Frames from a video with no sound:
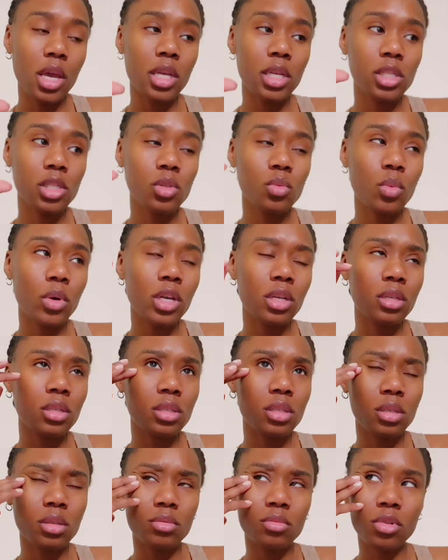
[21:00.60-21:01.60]
is when
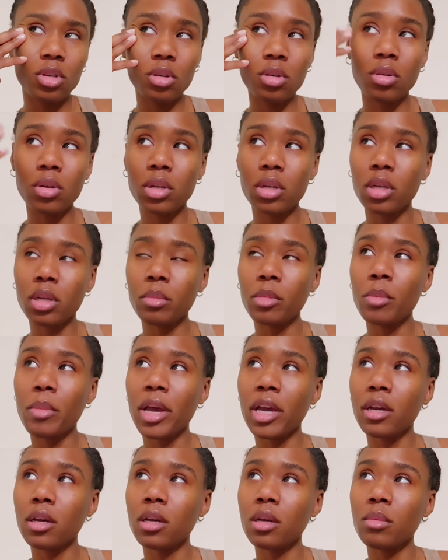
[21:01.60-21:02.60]
it's, hold on, let me
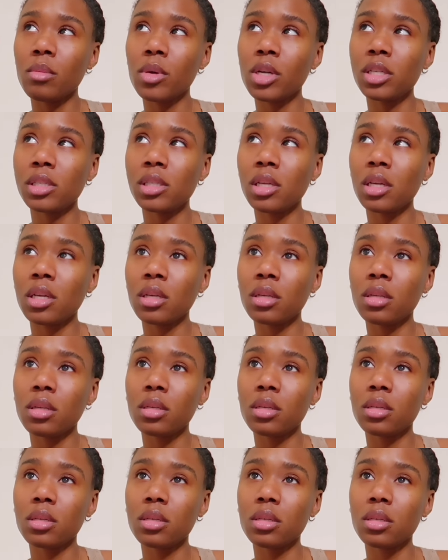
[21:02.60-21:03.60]
back up. Wait a second.